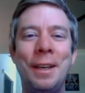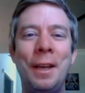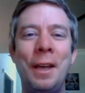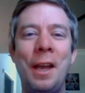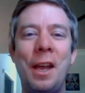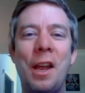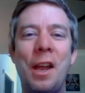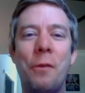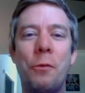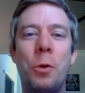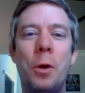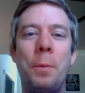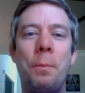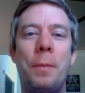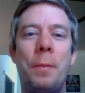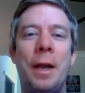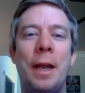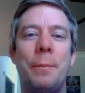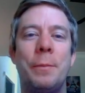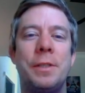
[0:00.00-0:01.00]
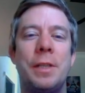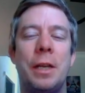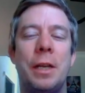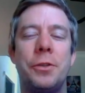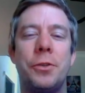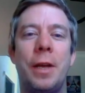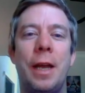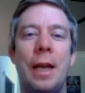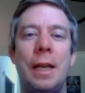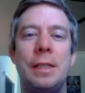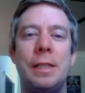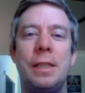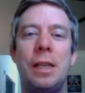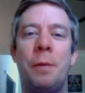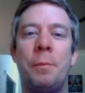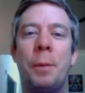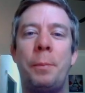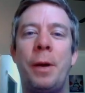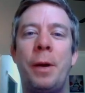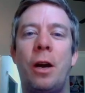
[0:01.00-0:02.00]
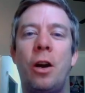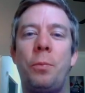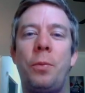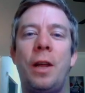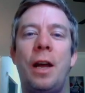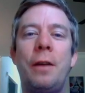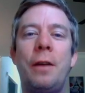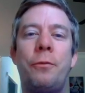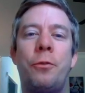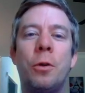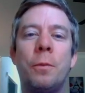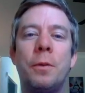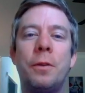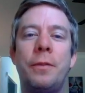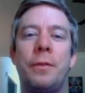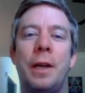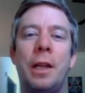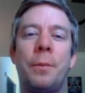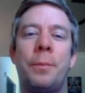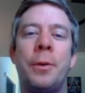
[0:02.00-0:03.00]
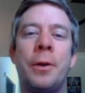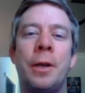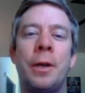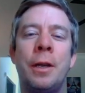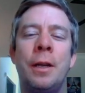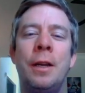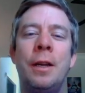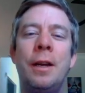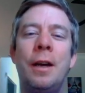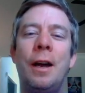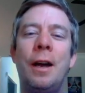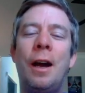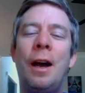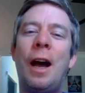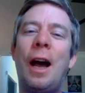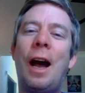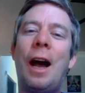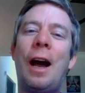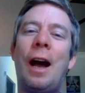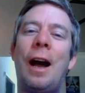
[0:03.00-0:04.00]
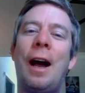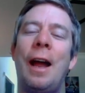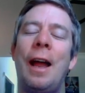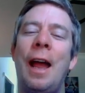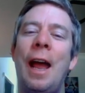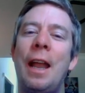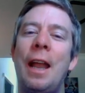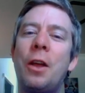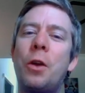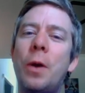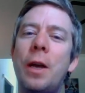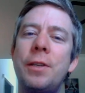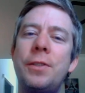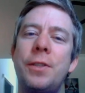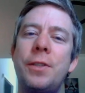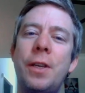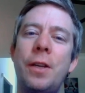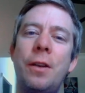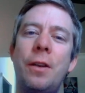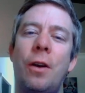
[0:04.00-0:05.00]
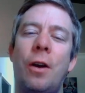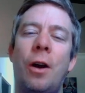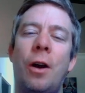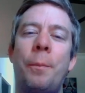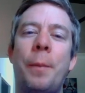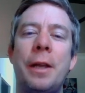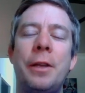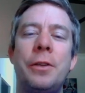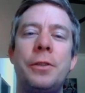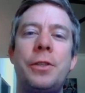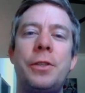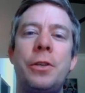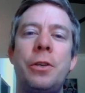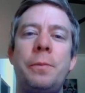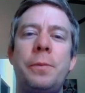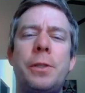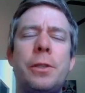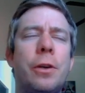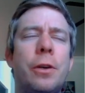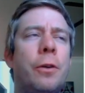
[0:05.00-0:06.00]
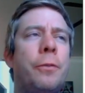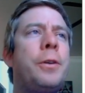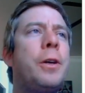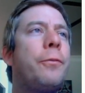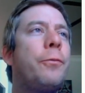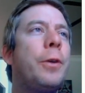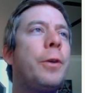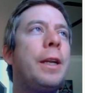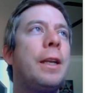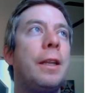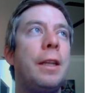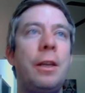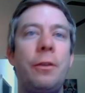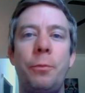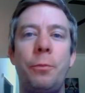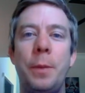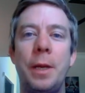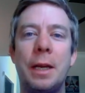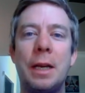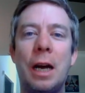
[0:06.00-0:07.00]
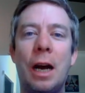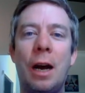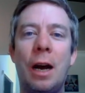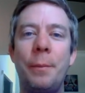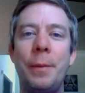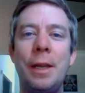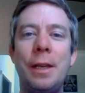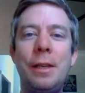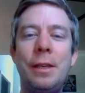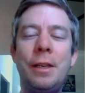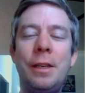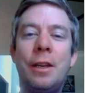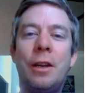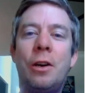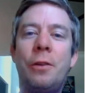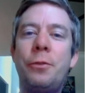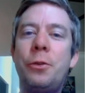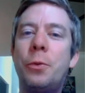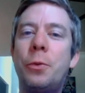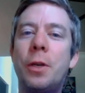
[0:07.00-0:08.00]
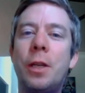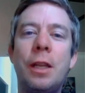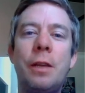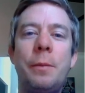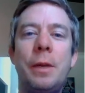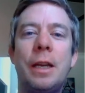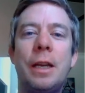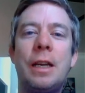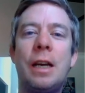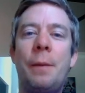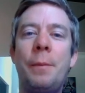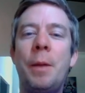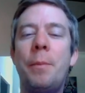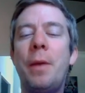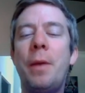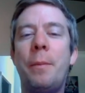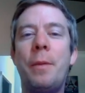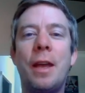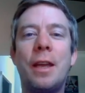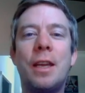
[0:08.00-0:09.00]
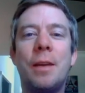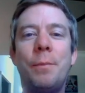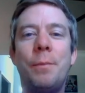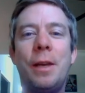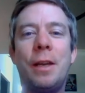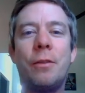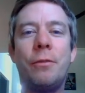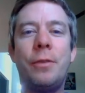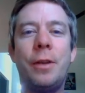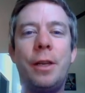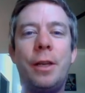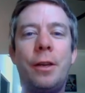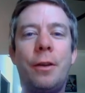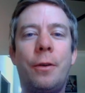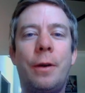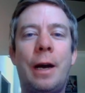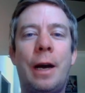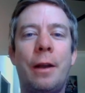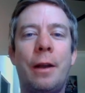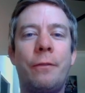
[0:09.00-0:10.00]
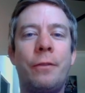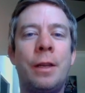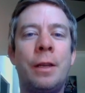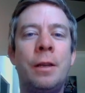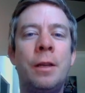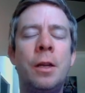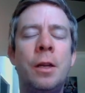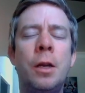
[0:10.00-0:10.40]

Hey everyone, my name is Andrew Hess. I'm a Power Platform developer. I had a question on my YouTube, so feel free to leave me a comment. You know, if you want to leave me a comment, maybe I can make a video out of it.